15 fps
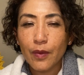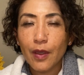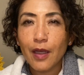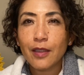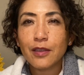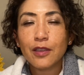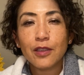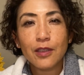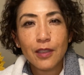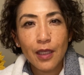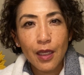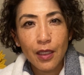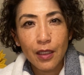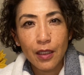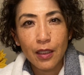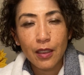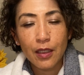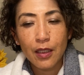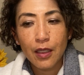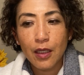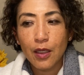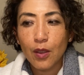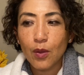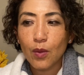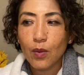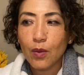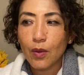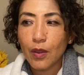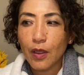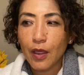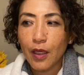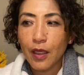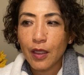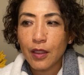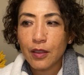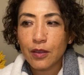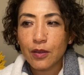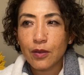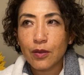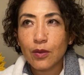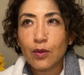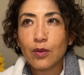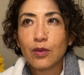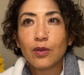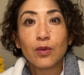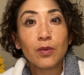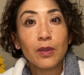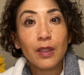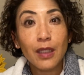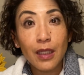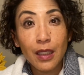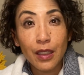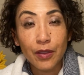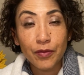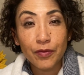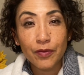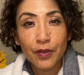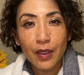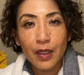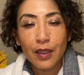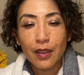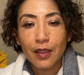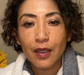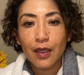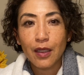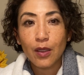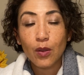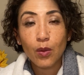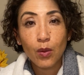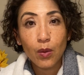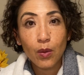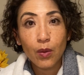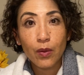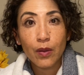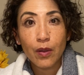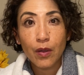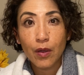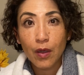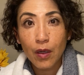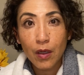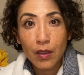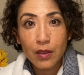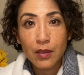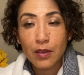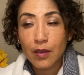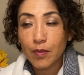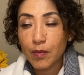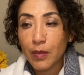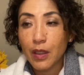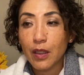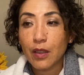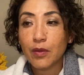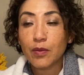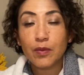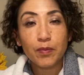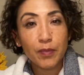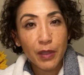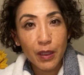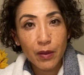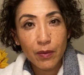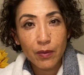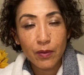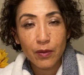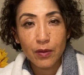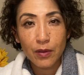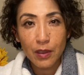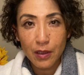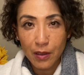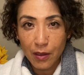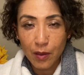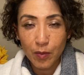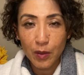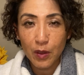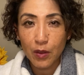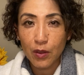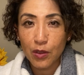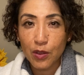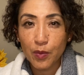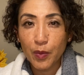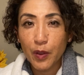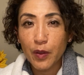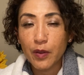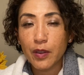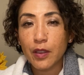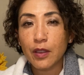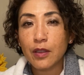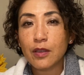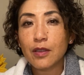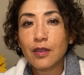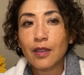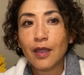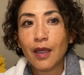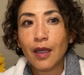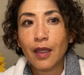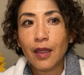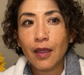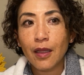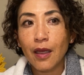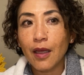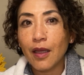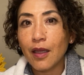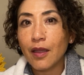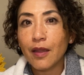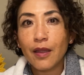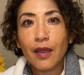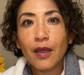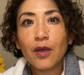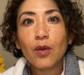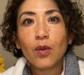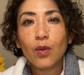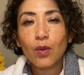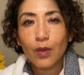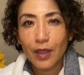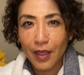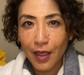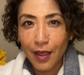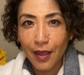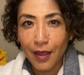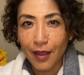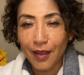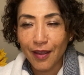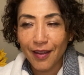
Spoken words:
understanding and also relief that, there are somebody who've been through the similar experience and they're okay,